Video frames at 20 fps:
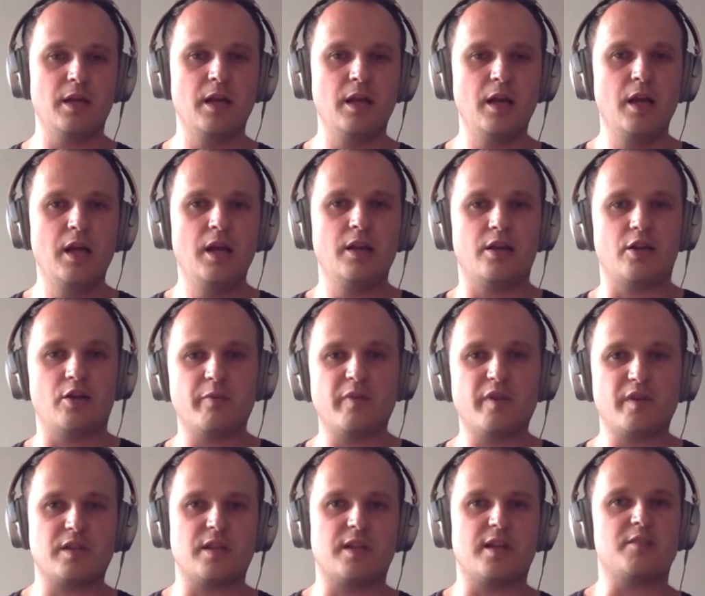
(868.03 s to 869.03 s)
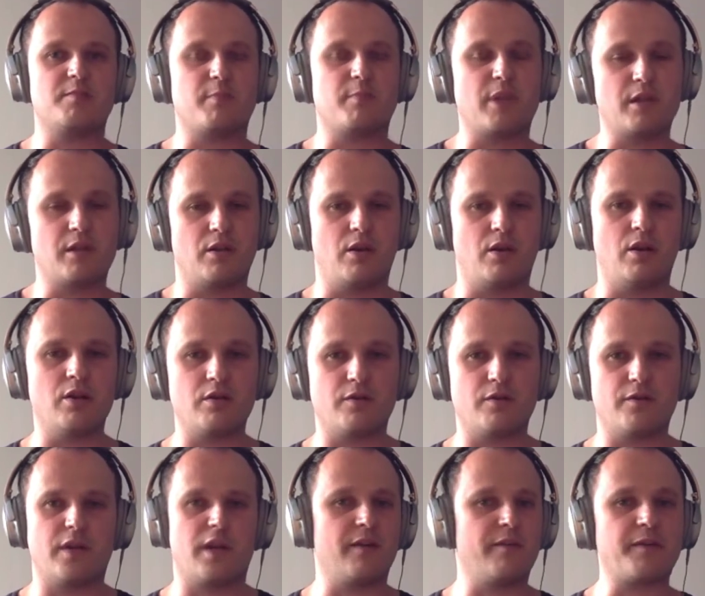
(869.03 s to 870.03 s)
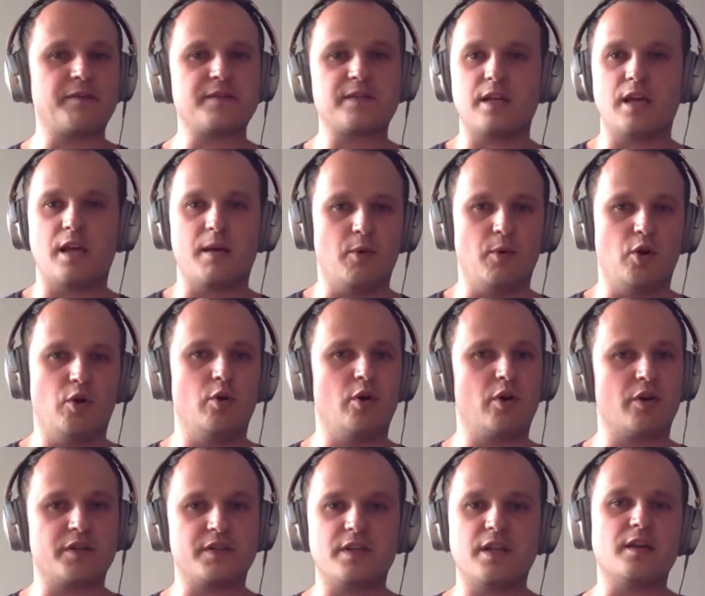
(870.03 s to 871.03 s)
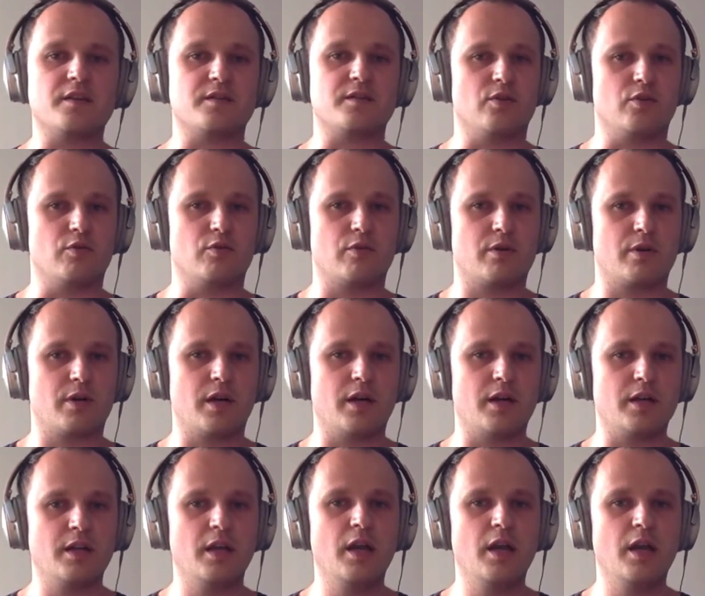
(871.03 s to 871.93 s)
And obviously I spent a lot of time with CMO or CSO, right?